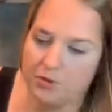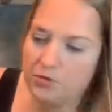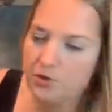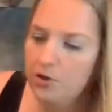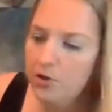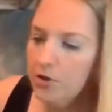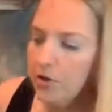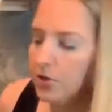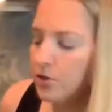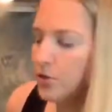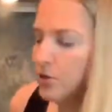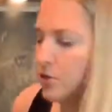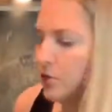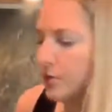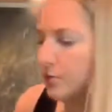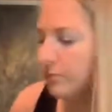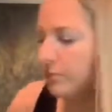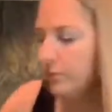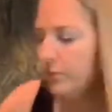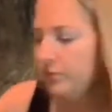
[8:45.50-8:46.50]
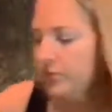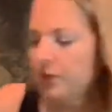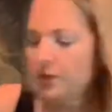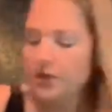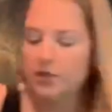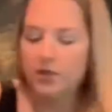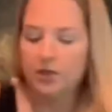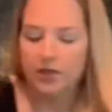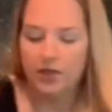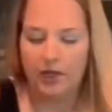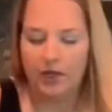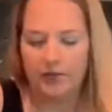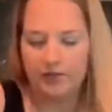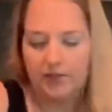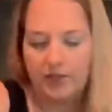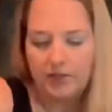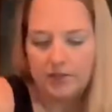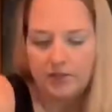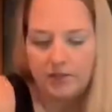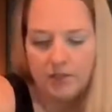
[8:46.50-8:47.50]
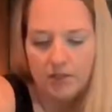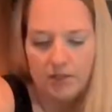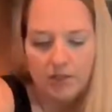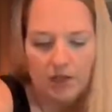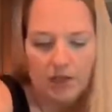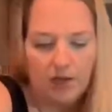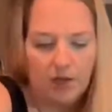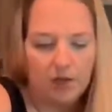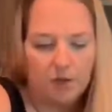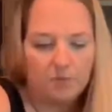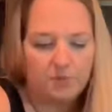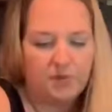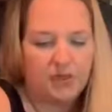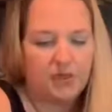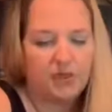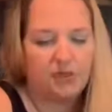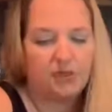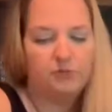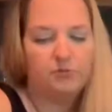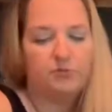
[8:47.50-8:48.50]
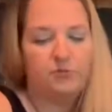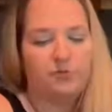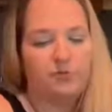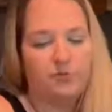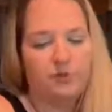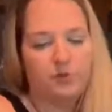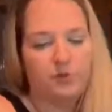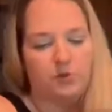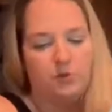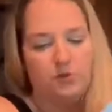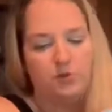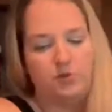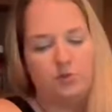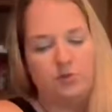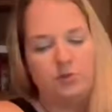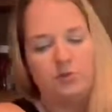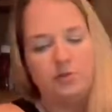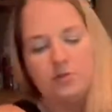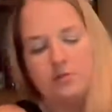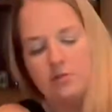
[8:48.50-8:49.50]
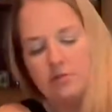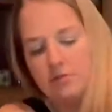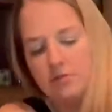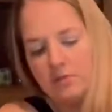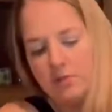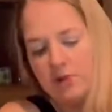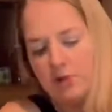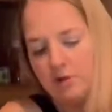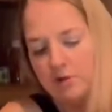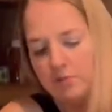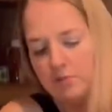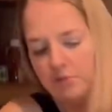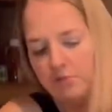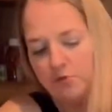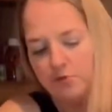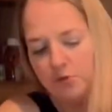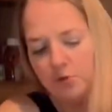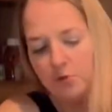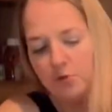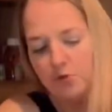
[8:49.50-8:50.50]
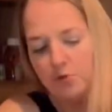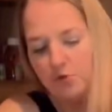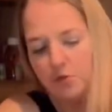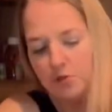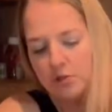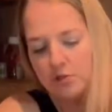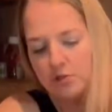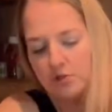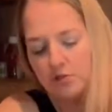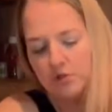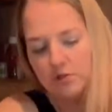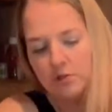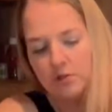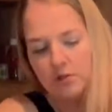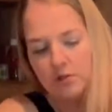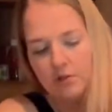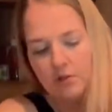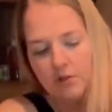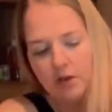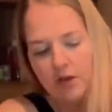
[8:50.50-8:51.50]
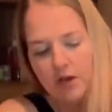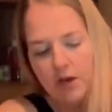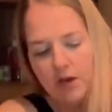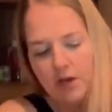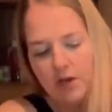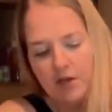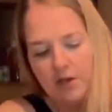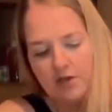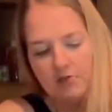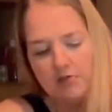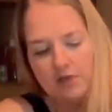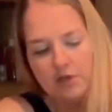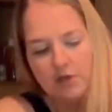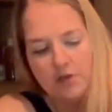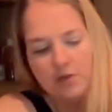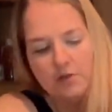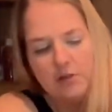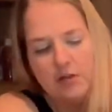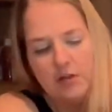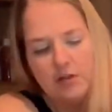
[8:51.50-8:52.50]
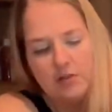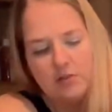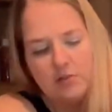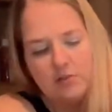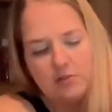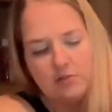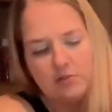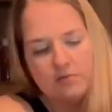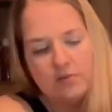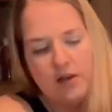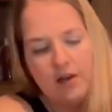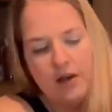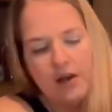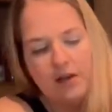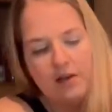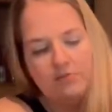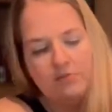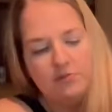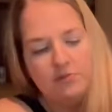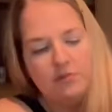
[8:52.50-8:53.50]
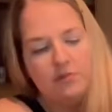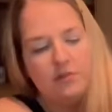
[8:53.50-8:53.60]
dirt. And that's gonna help give the roots some food. Even though they can survive